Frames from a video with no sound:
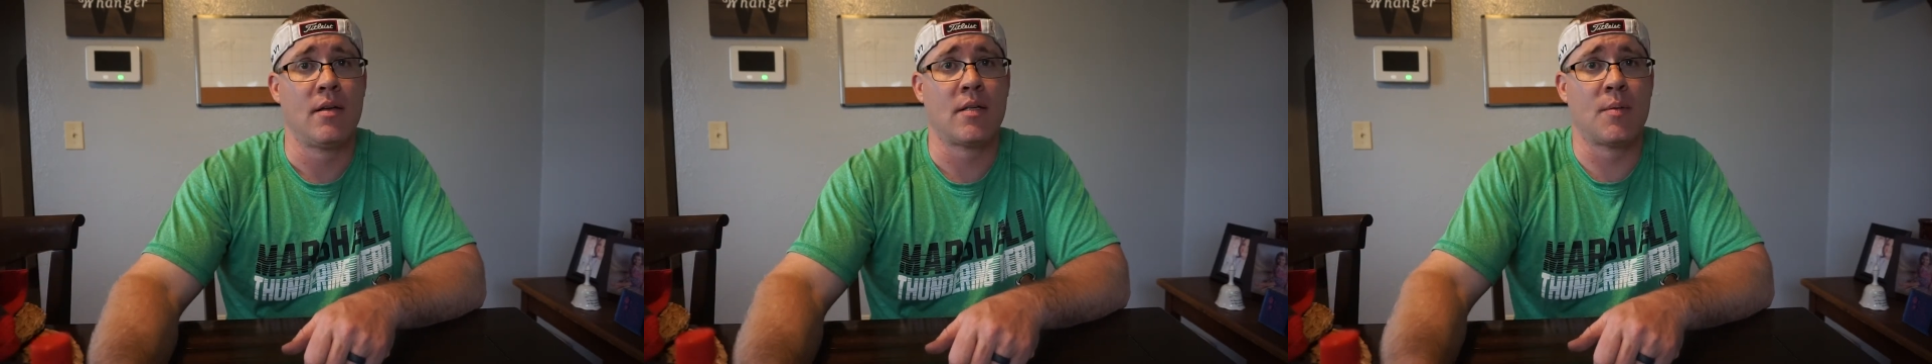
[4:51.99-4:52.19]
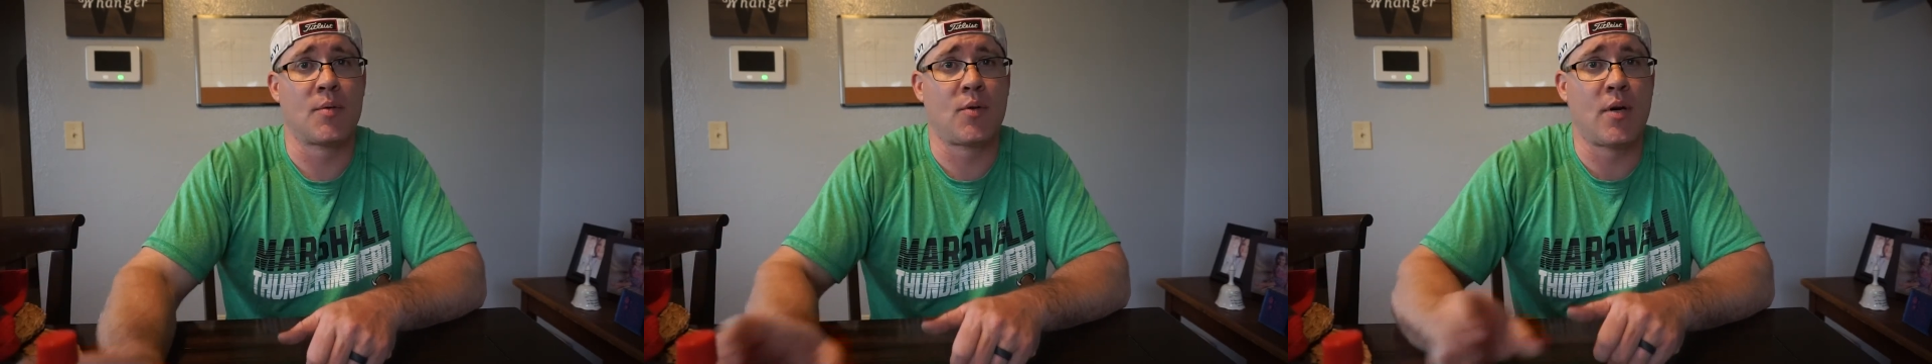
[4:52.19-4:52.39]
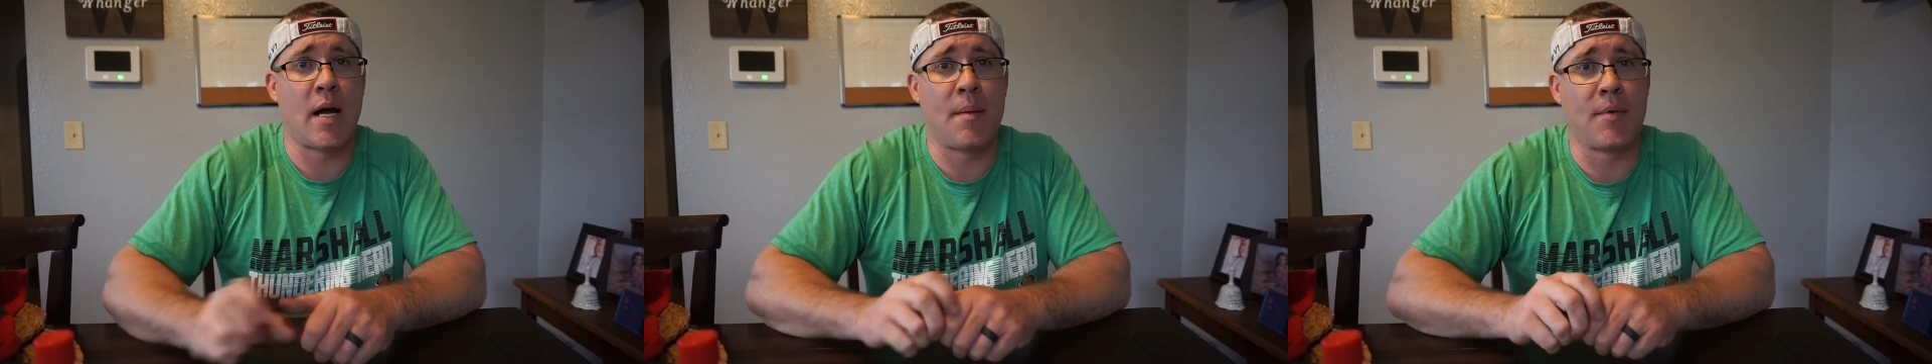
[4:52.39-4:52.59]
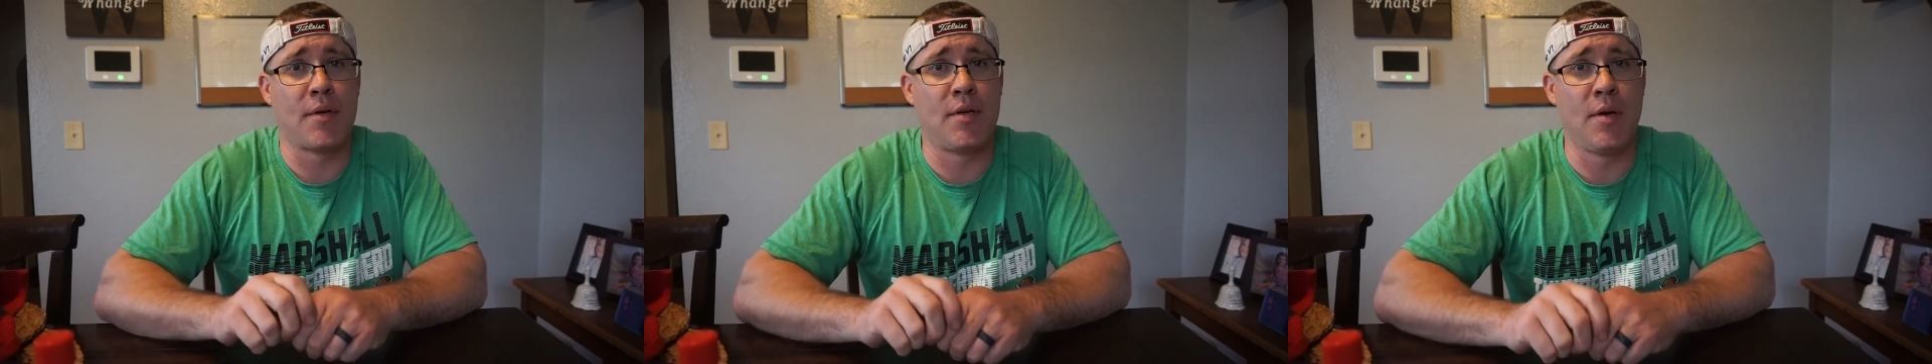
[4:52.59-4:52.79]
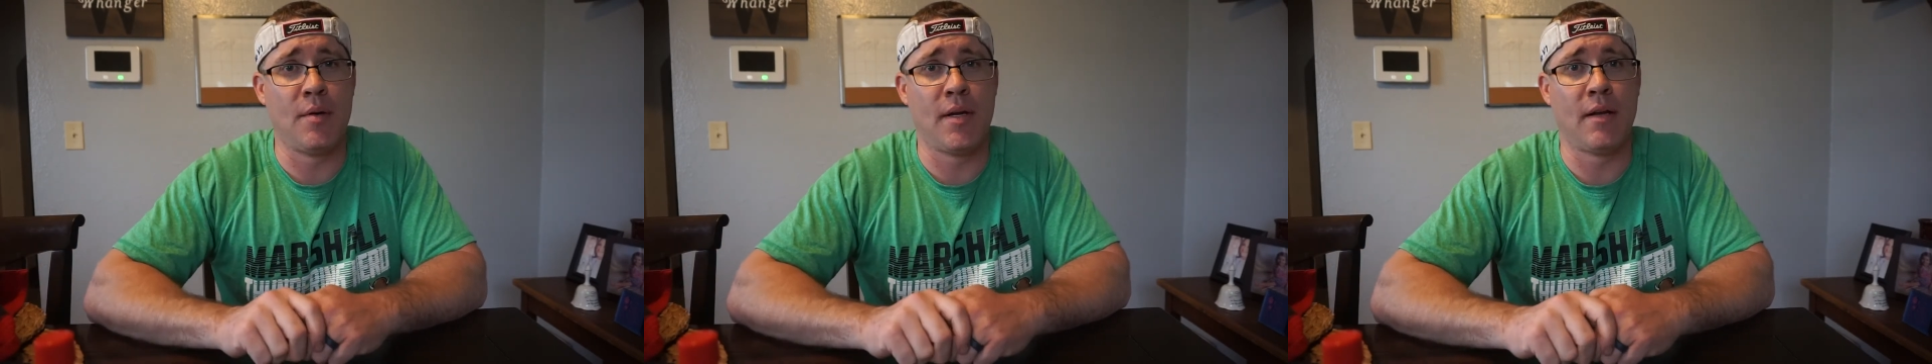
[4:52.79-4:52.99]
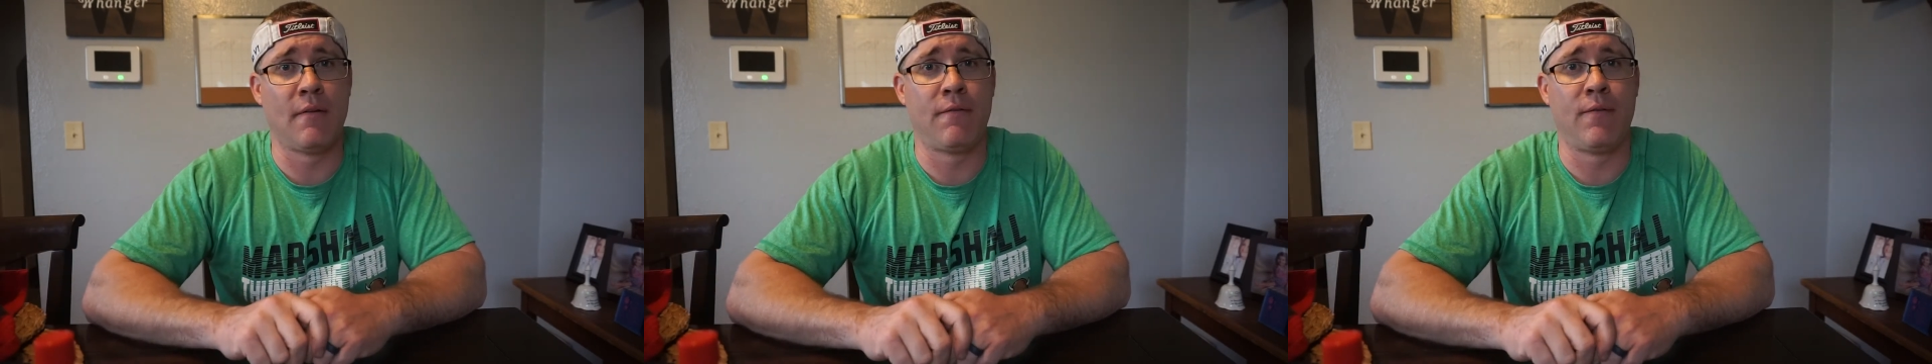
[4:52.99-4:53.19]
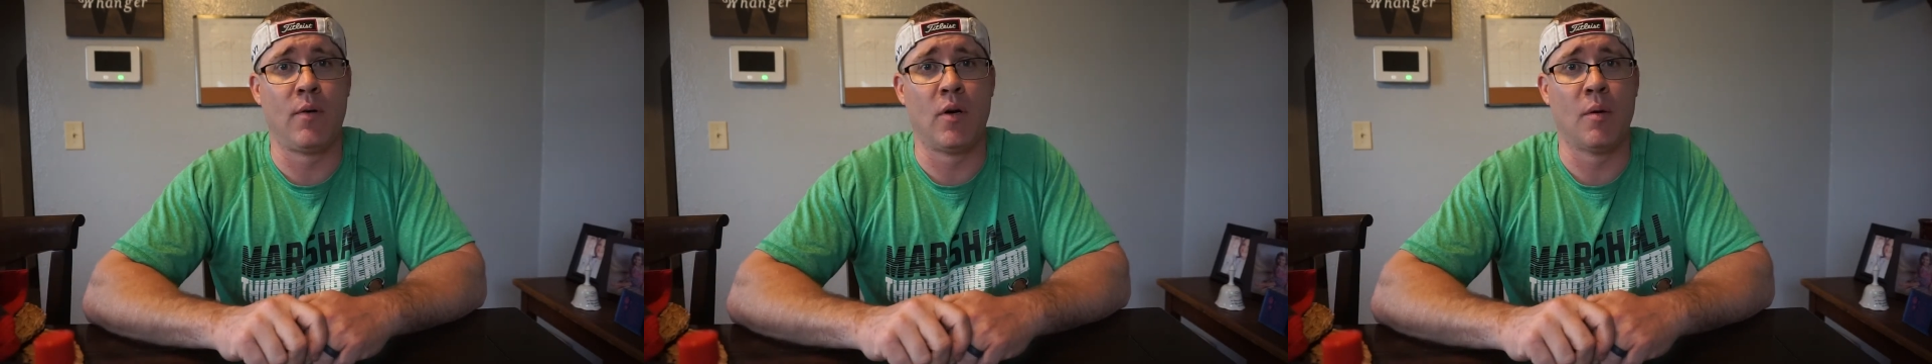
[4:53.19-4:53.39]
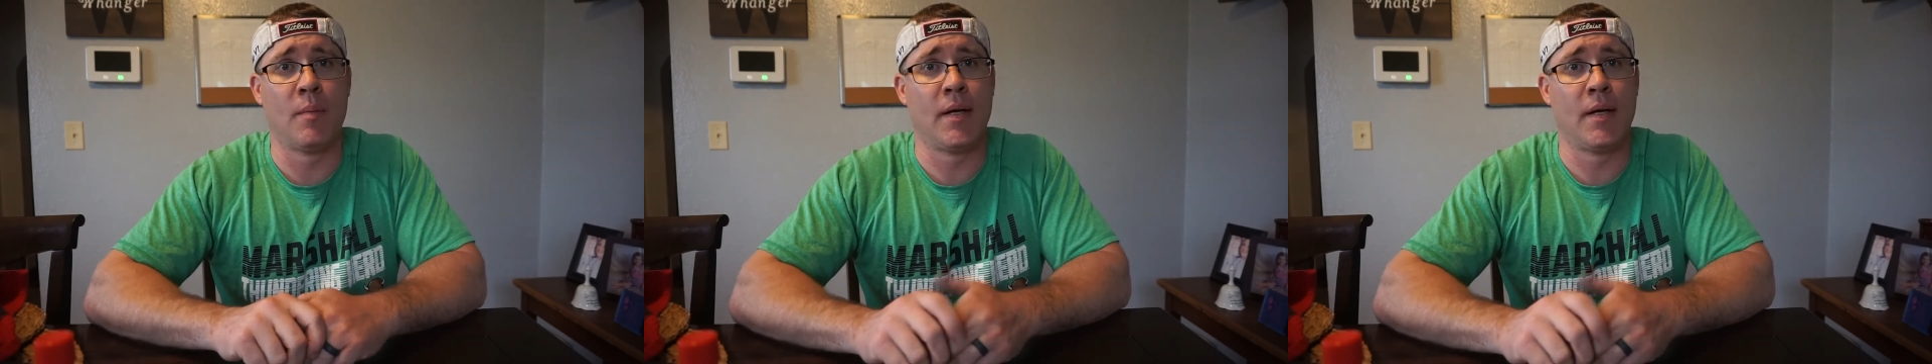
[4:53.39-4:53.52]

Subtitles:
subscribed or tuned in for,